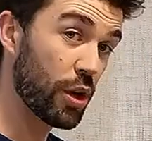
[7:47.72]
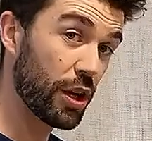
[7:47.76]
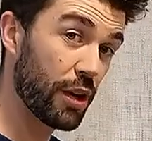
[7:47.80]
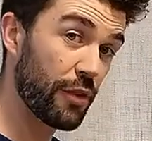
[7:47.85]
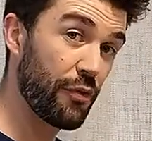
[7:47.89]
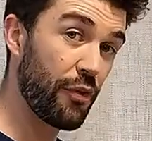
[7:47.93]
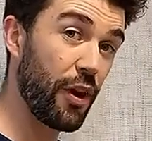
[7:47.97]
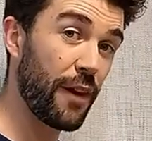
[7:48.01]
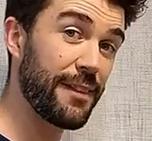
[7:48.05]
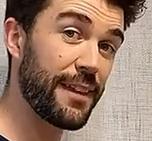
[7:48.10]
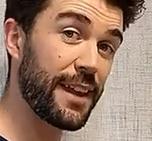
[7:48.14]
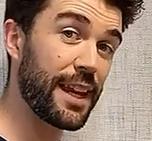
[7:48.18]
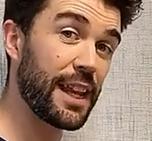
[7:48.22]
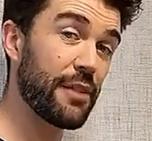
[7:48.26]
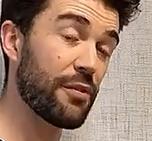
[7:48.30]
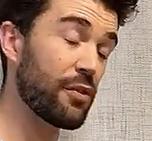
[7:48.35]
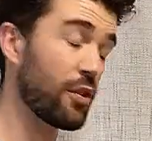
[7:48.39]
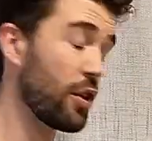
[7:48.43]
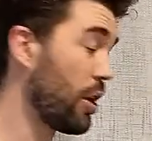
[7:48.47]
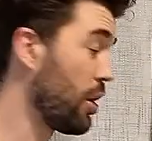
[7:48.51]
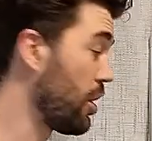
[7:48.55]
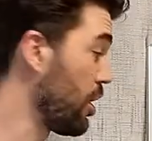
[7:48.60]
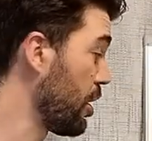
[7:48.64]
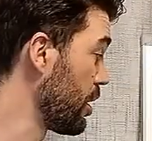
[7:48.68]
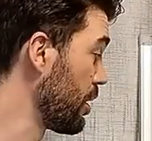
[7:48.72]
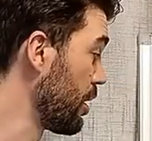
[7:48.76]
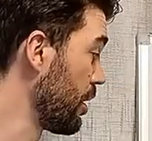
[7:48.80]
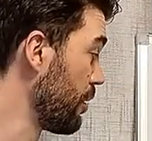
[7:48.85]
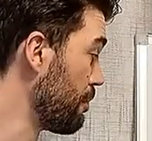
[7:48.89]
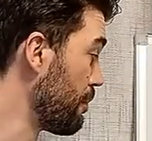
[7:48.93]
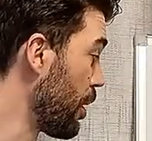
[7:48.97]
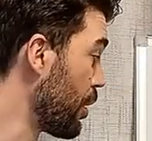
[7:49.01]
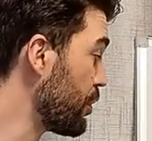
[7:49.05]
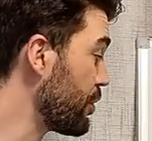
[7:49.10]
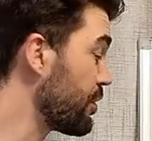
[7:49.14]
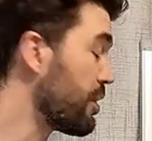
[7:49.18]
to find that even harder.
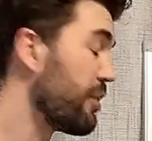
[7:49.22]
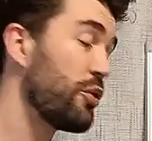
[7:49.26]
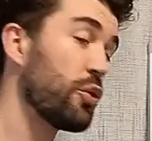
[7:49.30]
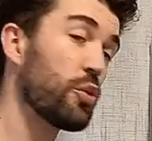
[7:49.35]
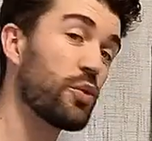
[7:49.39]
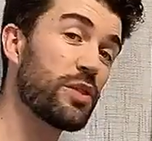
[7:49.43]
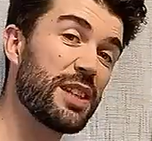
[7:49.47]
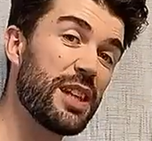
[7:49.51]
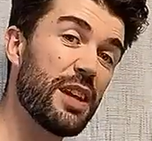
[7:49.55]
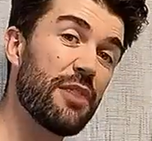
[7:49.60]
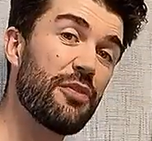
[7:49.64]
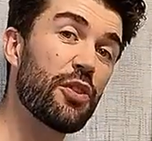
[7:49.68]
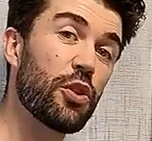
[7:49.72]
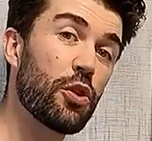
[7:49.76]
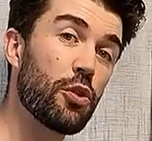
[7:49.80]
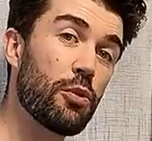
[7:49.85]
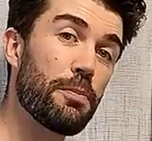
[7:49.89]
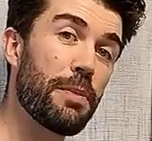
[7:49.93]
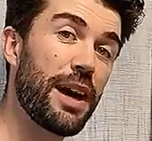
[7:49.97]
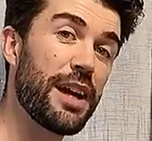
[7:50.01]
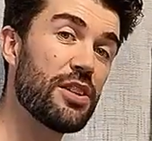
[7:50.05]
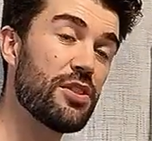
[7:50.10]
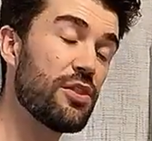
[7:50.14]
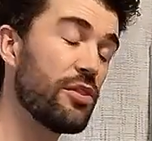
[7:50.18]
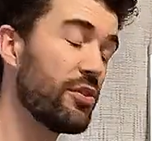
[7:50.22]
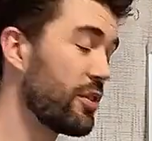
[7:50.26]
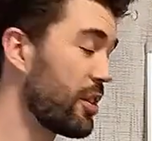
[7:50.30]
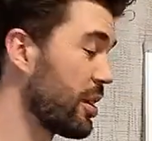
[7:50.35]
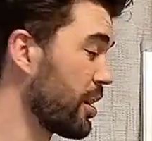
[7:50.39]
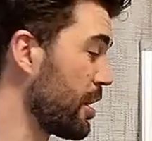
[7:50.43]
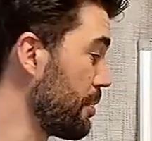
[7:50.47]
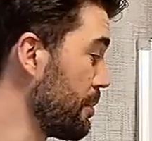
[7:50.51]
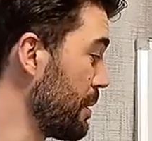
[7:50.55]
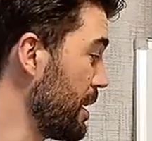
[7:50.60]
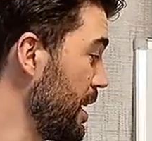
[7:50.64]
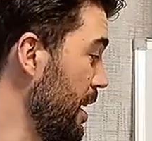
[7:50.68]
Most of your difficult patients are
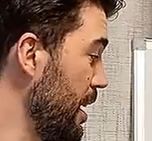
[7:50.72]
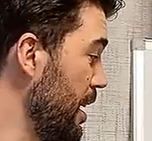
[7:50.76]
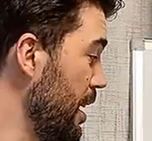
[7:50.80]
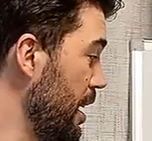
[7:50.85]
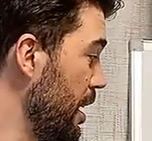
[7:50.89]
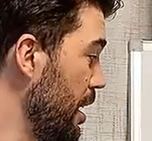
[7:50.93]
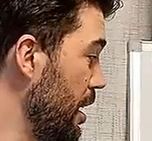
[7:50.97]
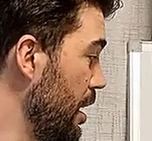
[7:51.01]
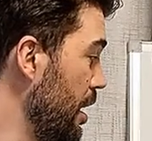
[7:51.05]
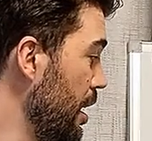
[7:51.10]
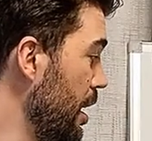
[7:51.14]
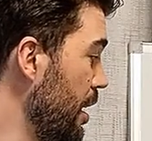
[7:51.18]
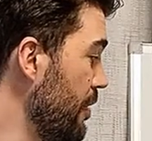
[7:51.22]
going to be here.